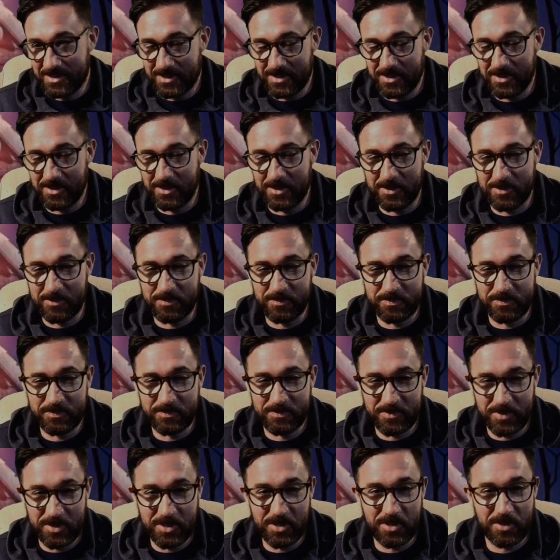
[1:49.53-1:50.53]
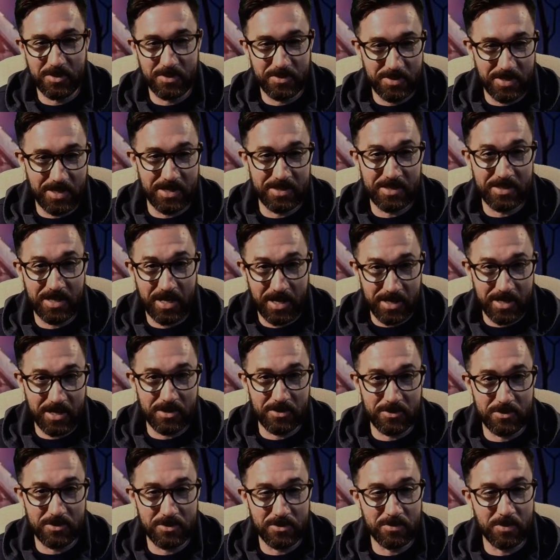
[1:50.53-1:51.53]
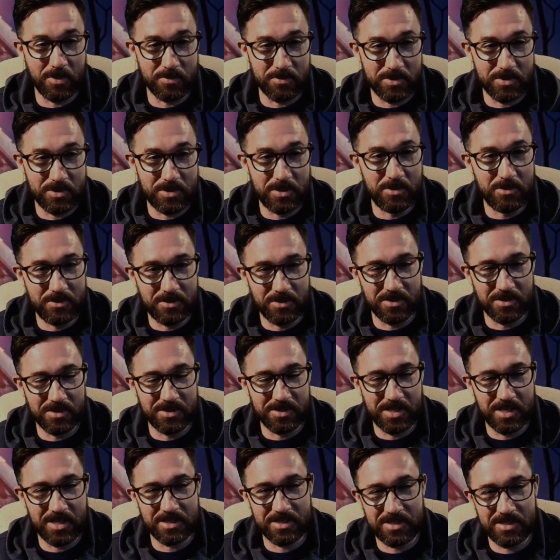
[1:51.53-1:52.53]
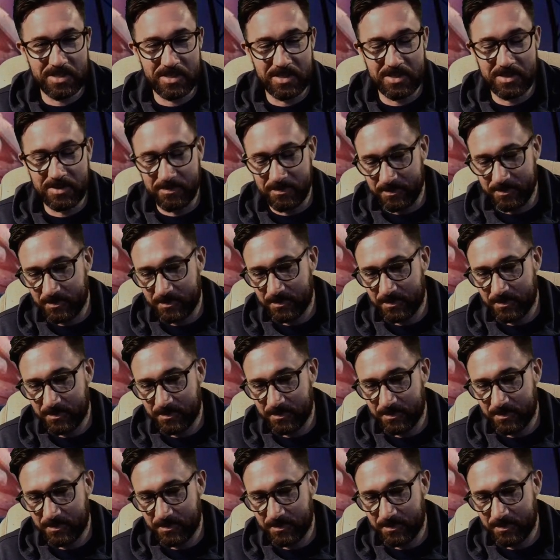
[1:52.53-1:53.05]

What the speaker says: I got goosebumps too during that scene.